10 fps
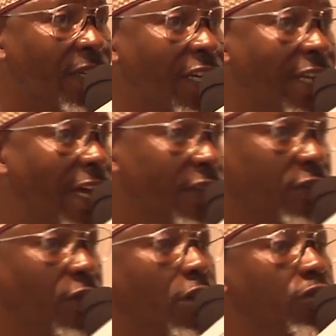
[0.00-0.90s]
It has
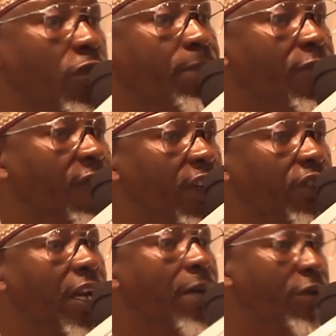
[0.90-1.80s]
turned to a
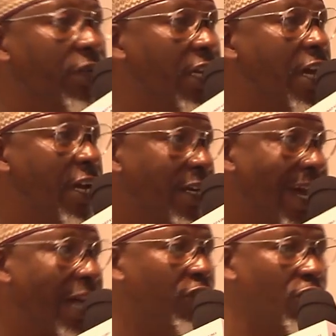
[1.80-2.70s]
professional body
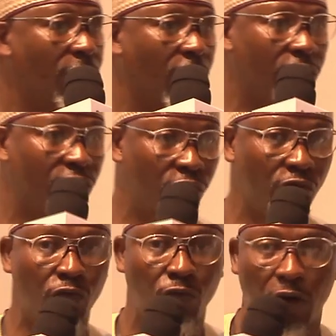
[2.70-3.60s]
that you must
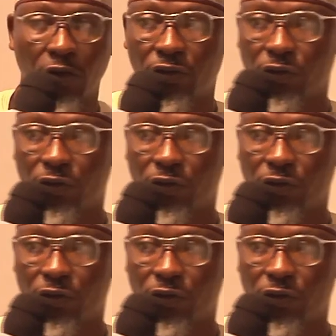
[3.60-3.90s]
do 1,